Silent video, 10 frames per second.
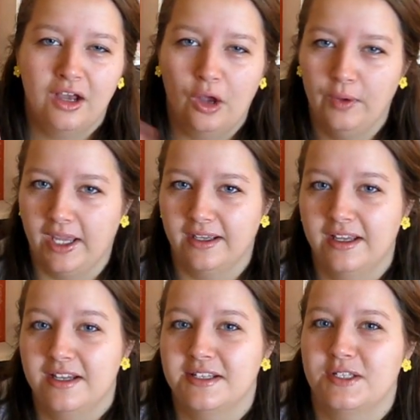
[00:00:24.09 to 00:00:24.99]
Okay,
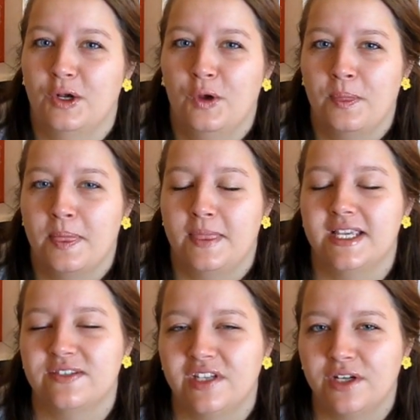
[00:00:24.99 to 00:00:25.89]
so
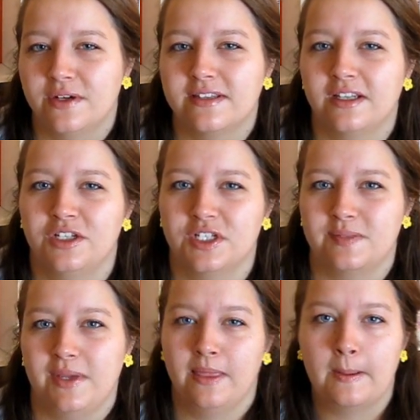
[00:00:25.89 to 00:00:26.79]
this video is going to just
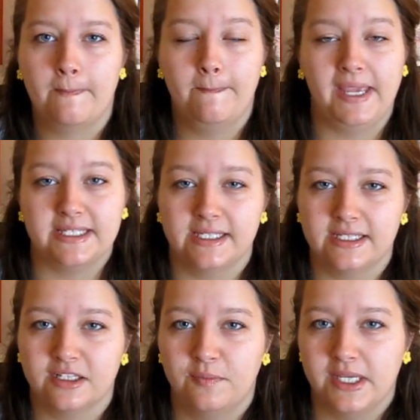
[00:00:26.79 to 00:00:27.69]
be the
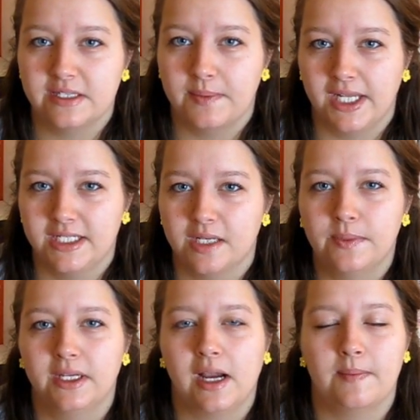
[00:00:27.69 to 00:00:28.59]
basics of basal body
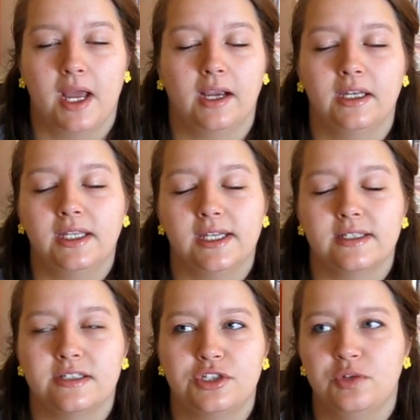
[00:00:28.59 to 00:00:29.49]
temping. I'm not going to get
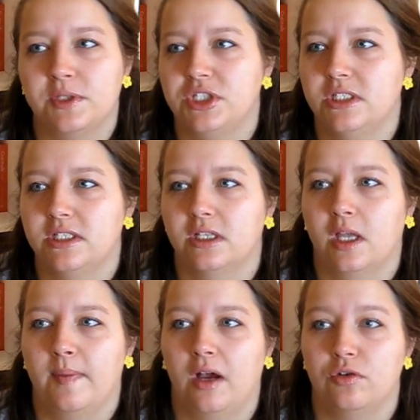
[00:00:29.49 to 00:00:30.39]
into too much detail
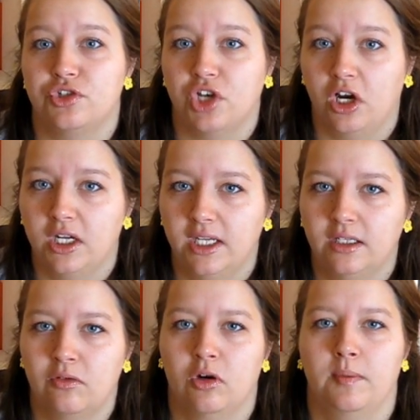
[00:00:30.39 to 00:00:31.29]
about
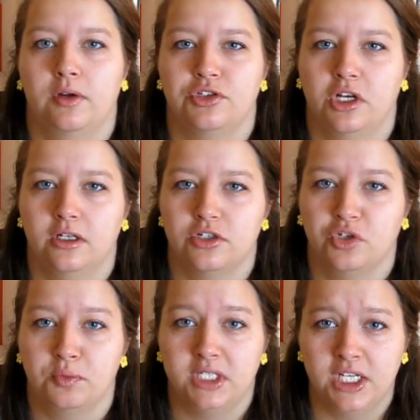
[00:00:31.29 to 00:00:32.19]
charting or about chart
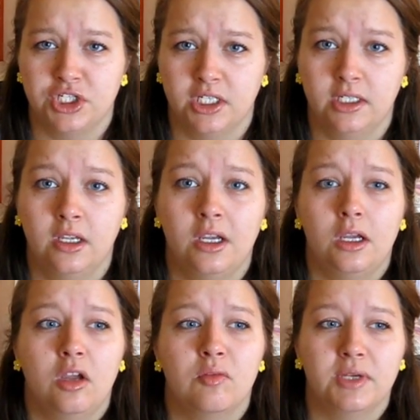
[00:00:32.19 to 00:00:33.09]
interpretation
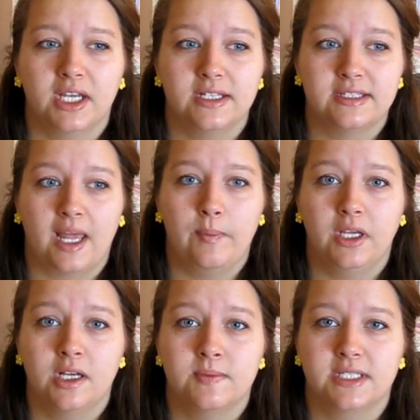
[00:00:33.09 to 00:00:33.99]
because that
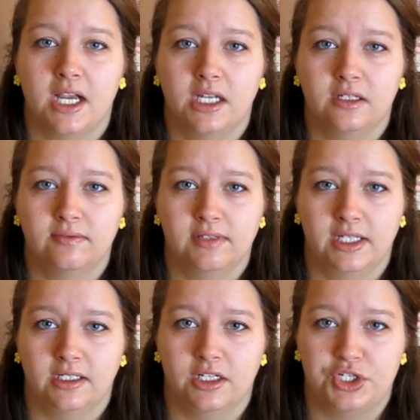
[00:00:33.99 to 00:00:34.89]
becomes kind of
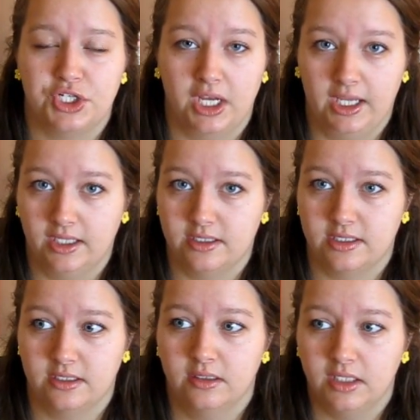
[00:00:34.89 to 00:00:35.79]
like a
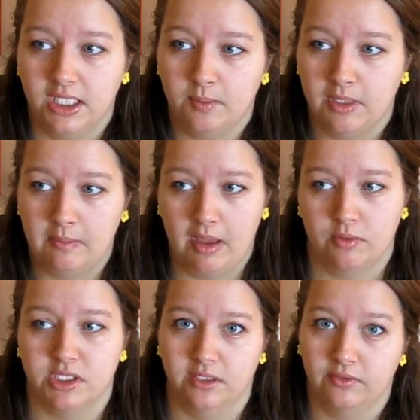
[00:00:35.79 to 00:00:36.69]
giant heaping
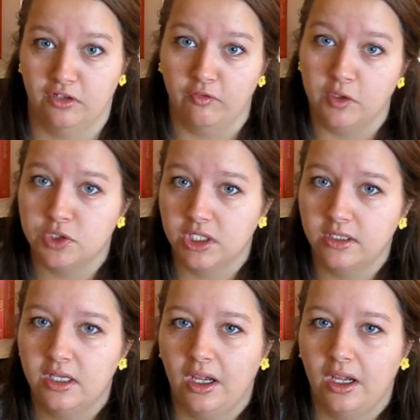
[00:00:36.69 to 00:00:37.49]
mountain of confusion